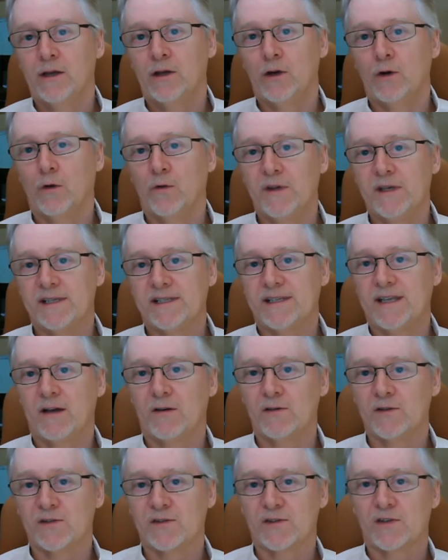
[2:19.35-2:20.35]
These
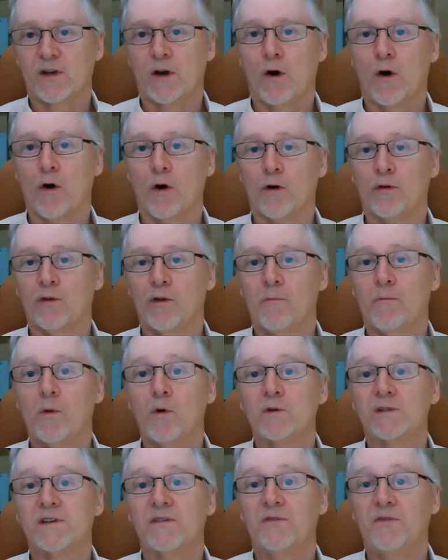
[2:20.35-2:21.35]
cells are the
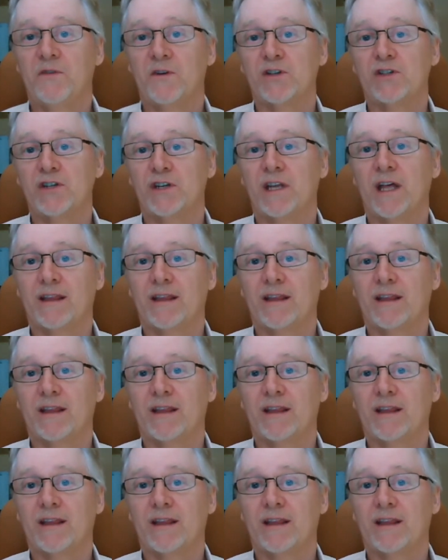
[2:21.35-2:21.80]
most efficient